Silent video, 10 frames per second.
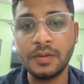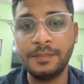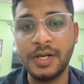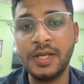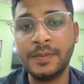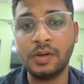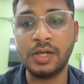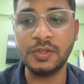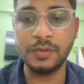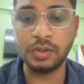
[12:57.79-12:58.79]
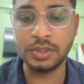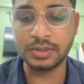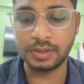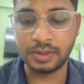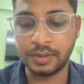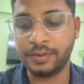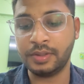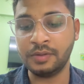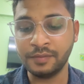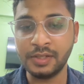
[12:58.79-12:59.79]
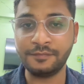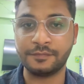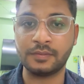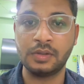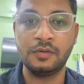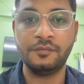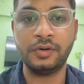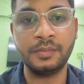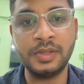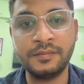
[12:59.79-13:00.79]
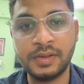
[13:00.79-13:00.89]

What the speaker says: build up a knowledge. Because even if for me